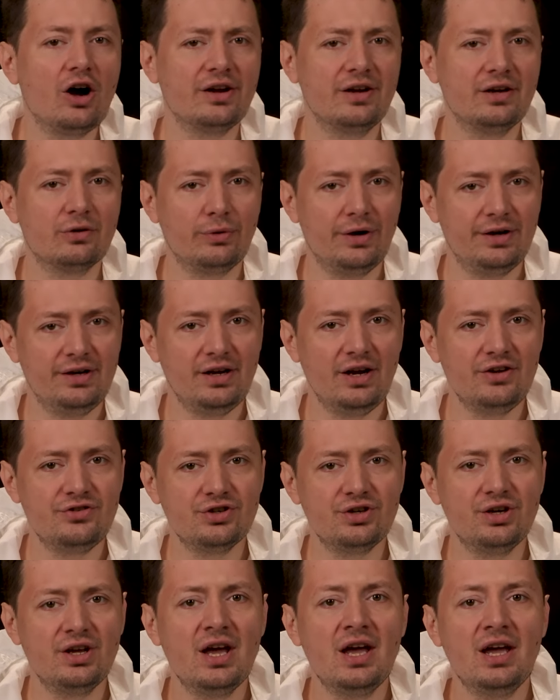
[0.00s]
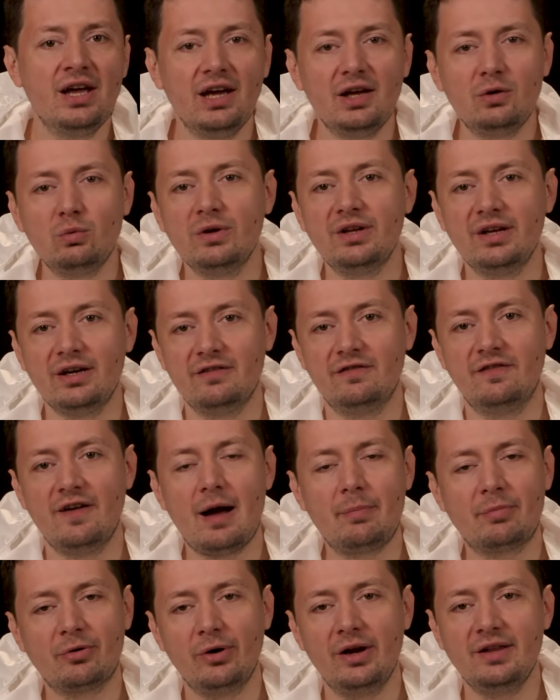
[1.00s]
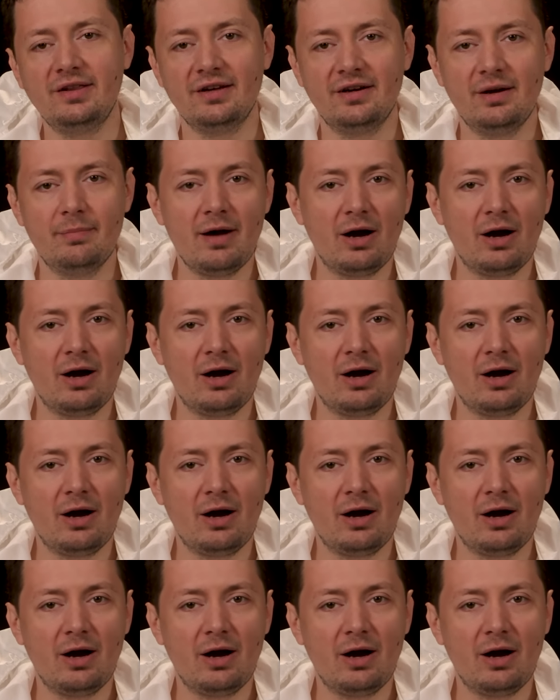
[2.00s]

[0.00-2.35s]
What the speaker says: radiation, it would evaporate in about